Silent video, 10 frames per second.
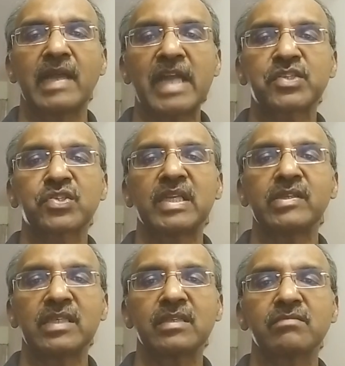
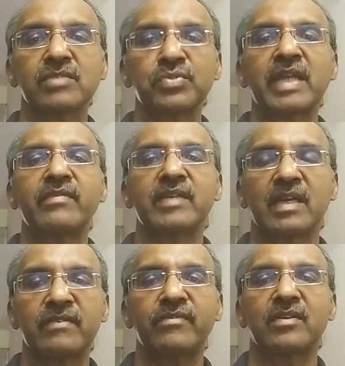actually should have
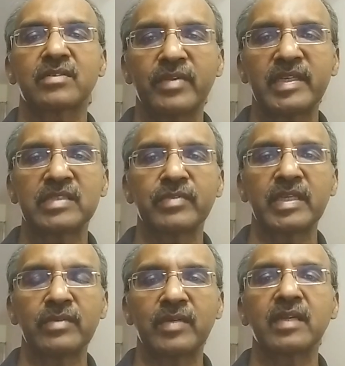done for
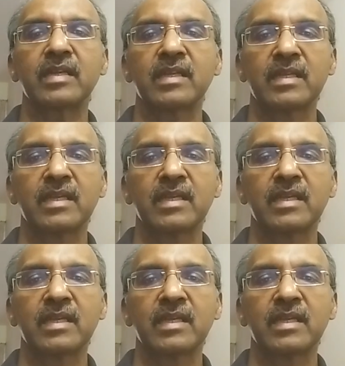2021,